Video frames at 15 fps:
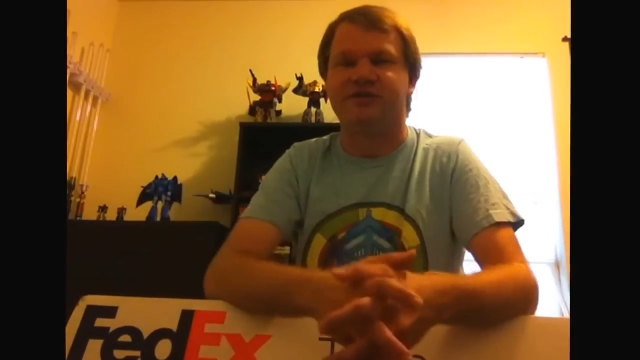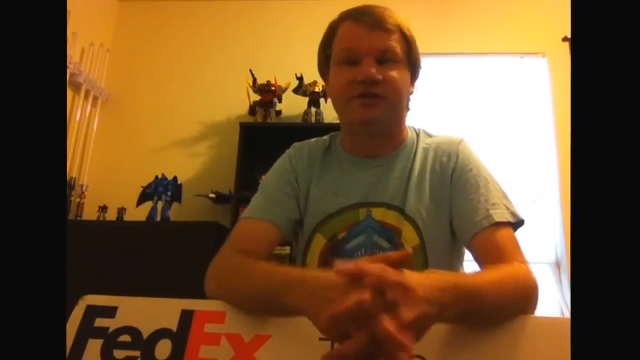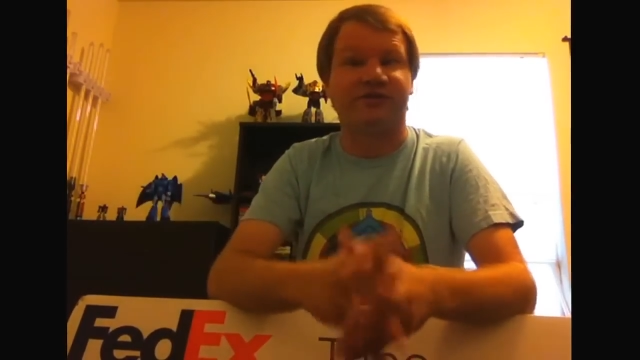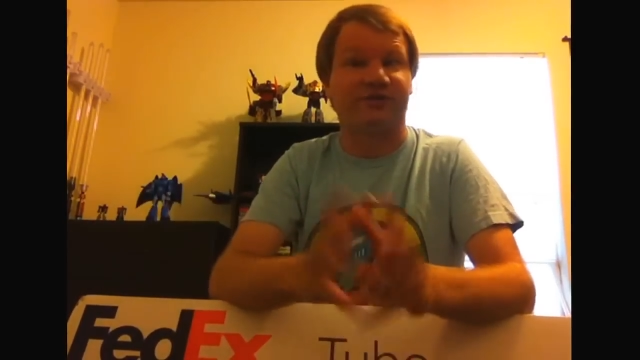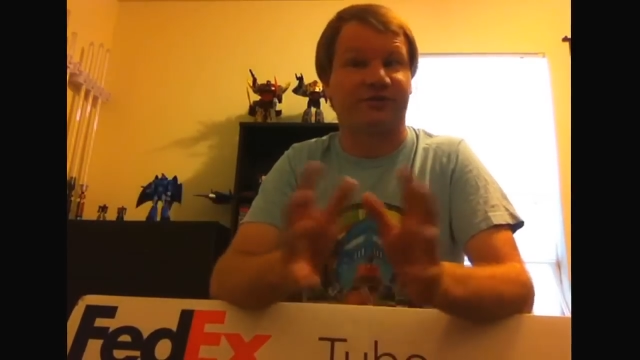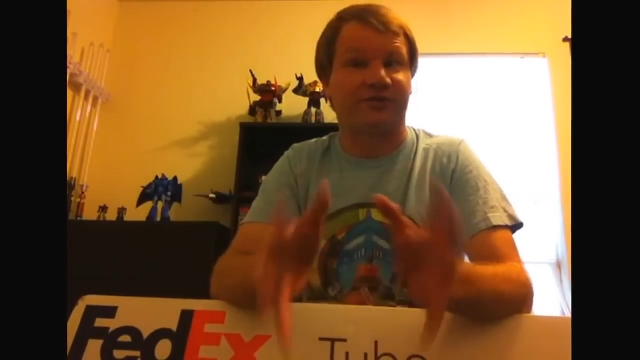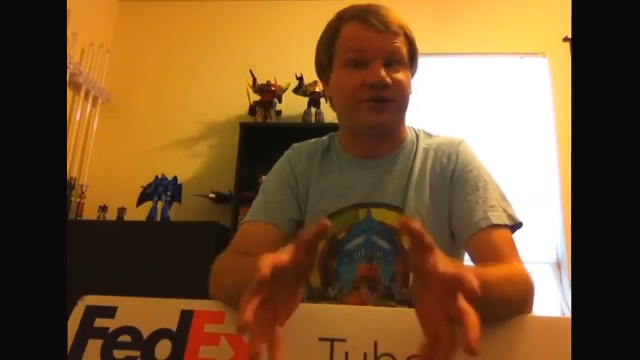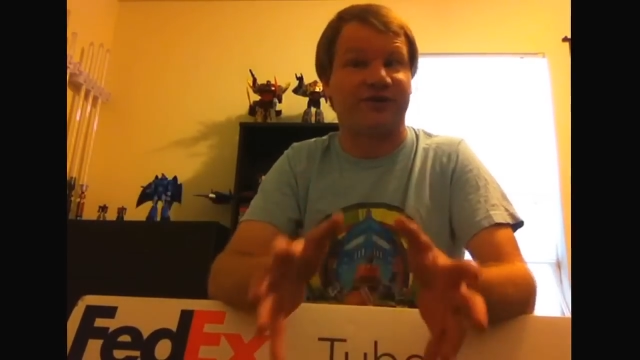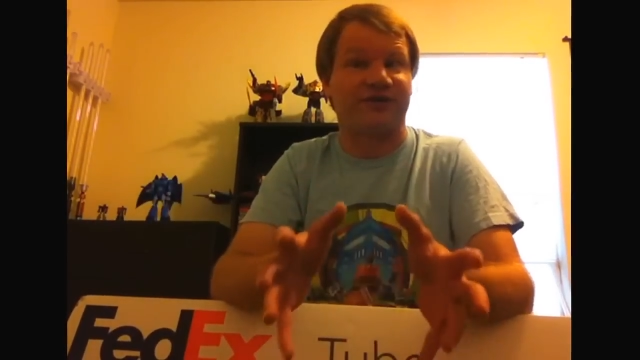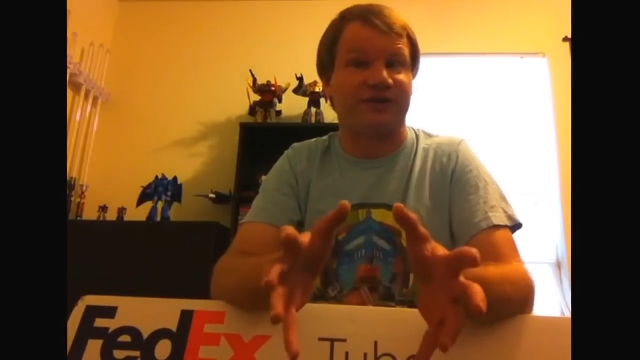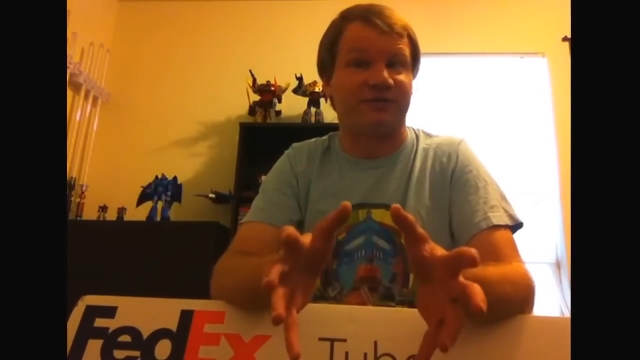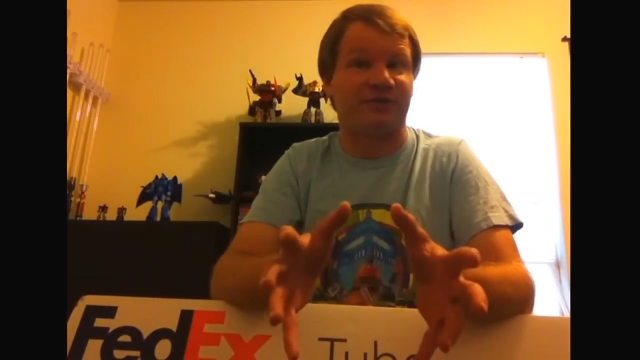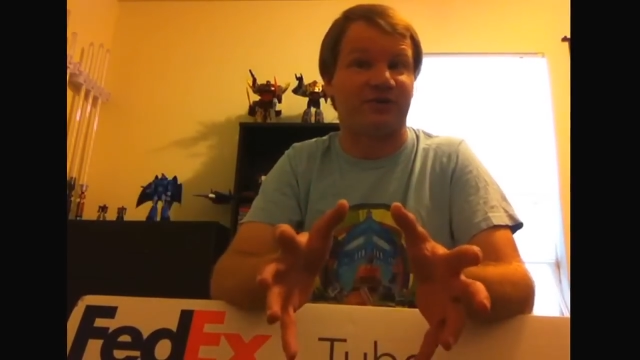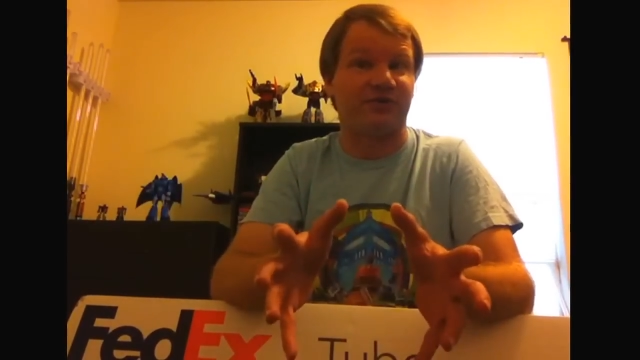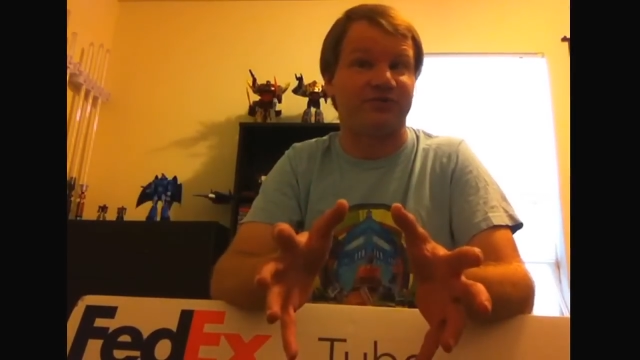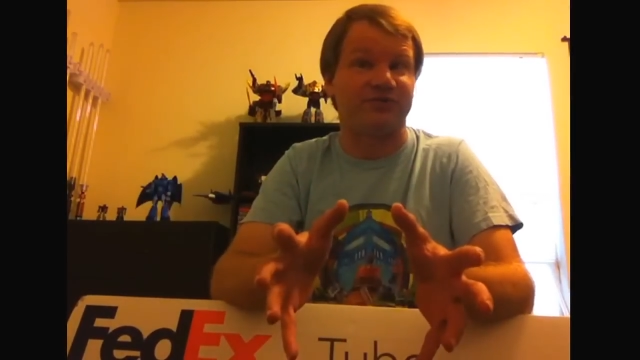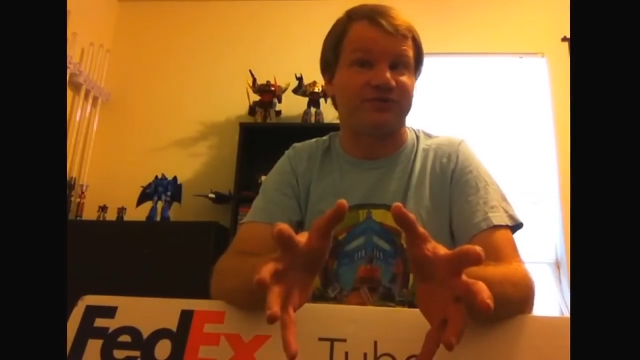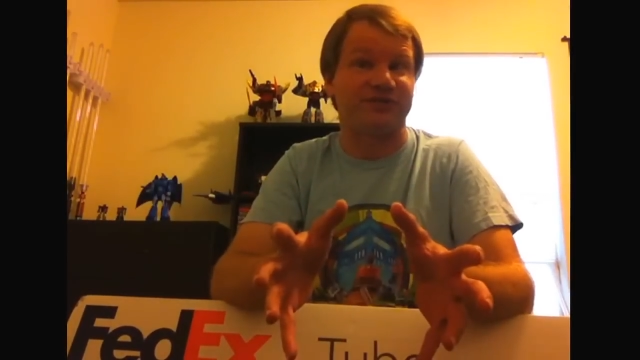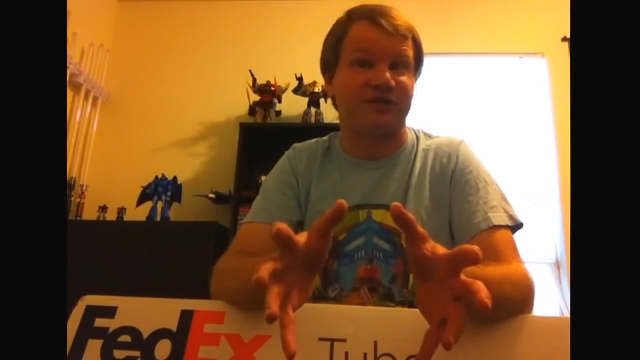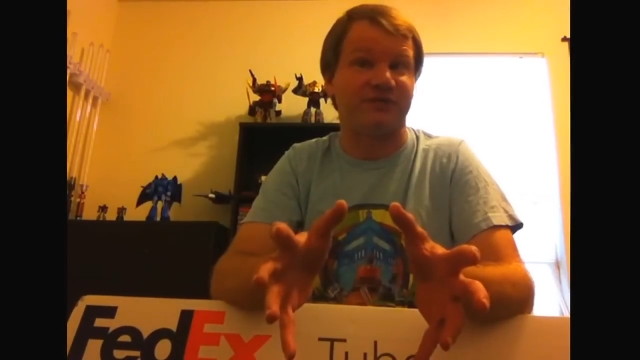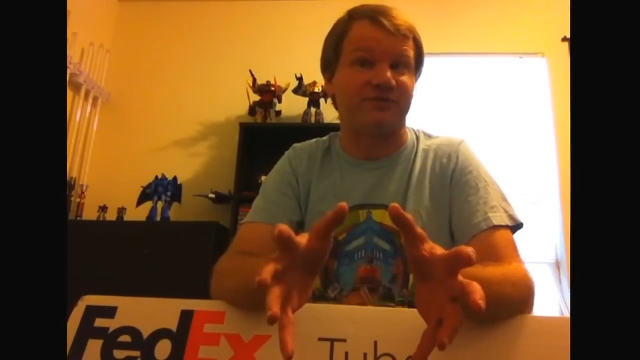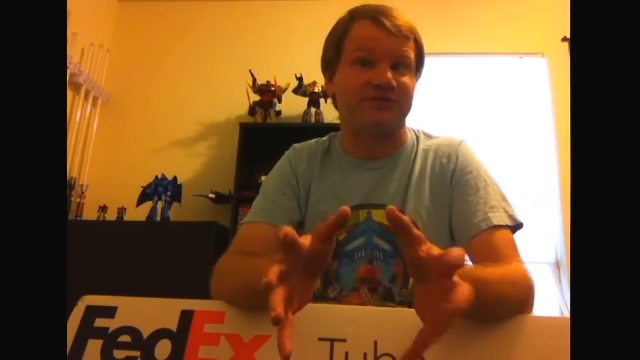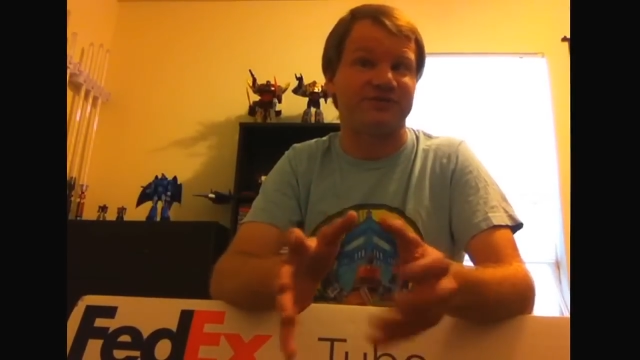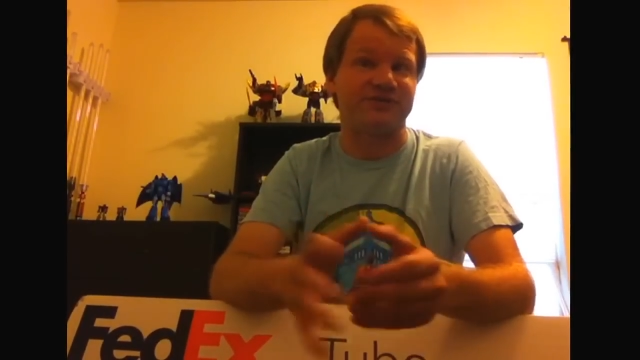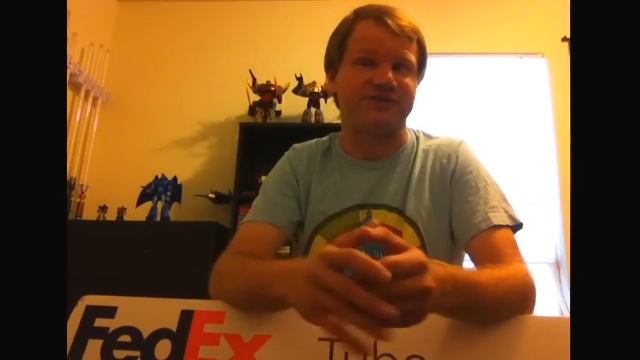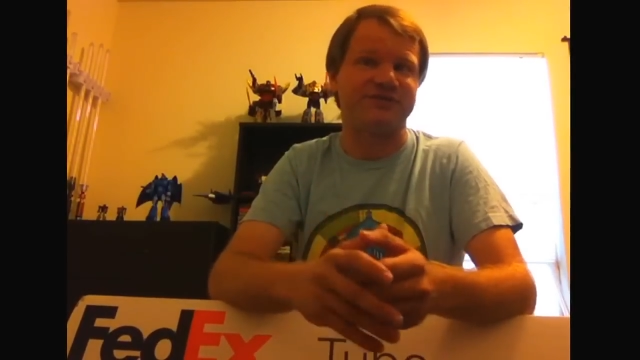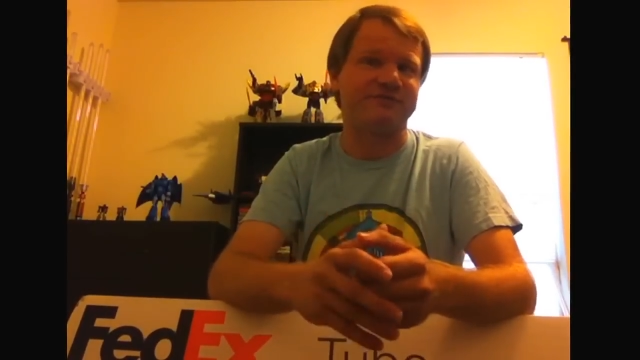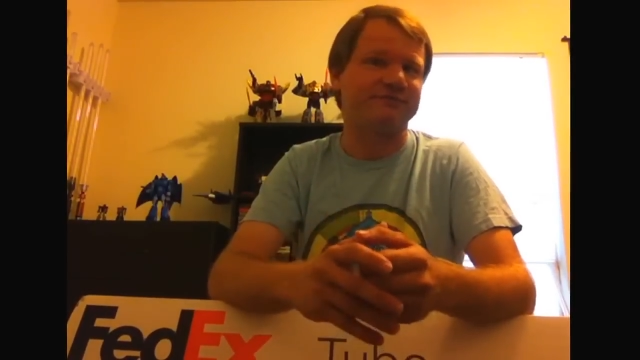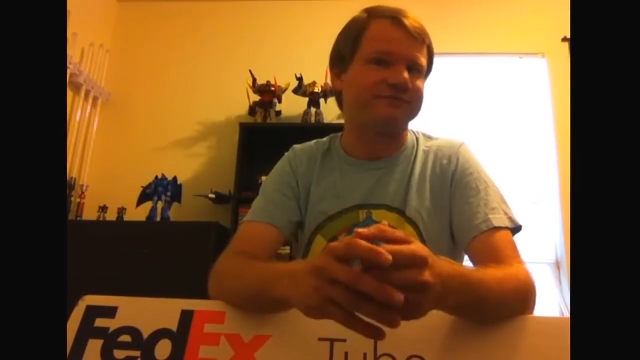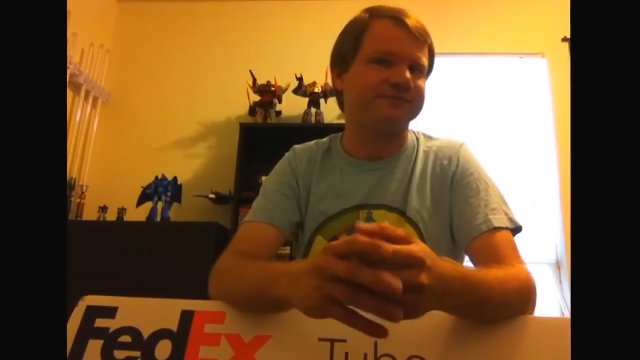Another great thing about Ultra Sabers is